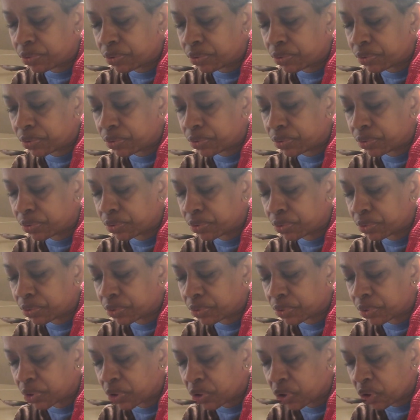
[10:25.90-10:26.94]

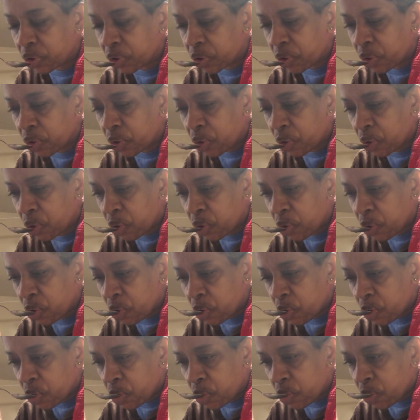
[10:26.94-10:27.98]

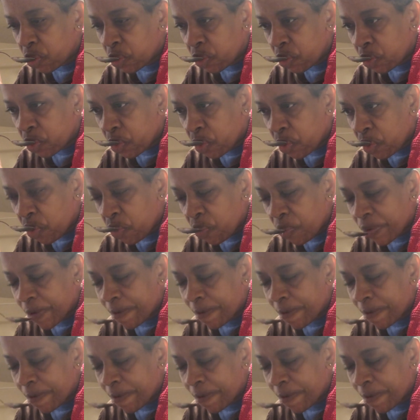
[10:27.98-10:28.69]
(no one is talking)